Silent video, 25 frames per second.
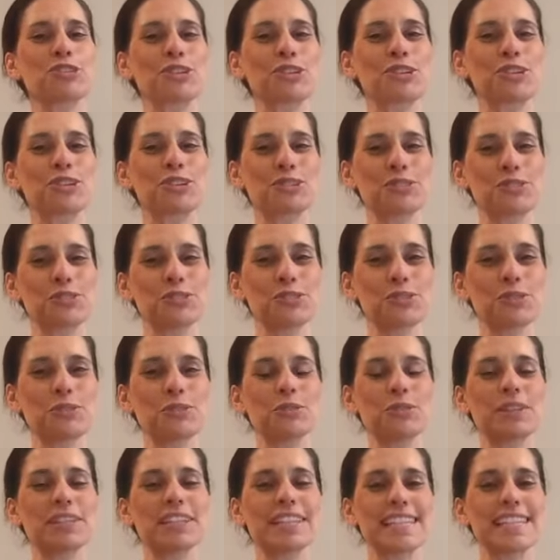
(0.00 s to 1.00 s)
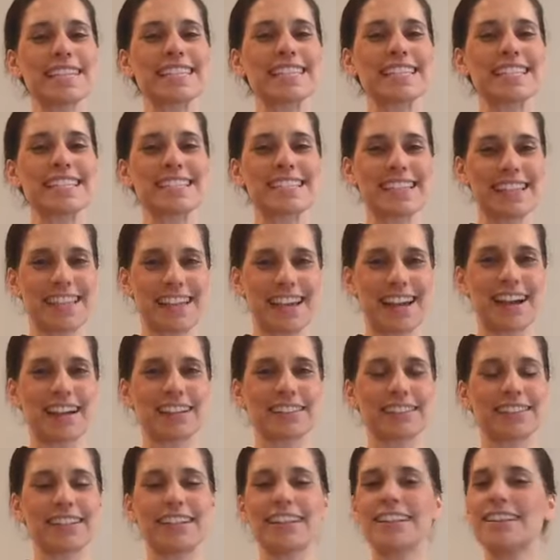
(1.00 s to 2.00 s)
that you listen to
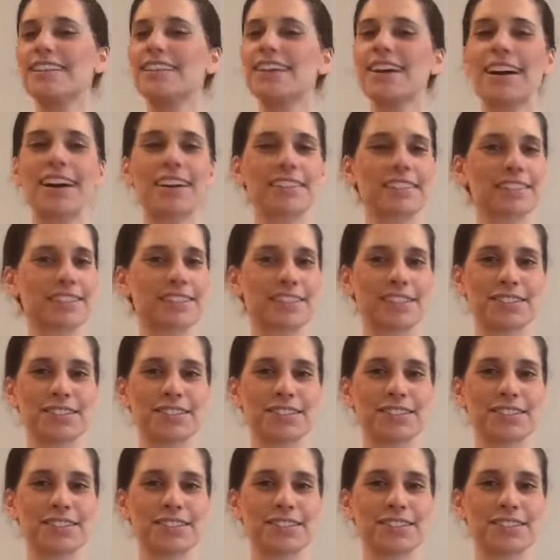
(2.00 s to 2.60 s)
that and not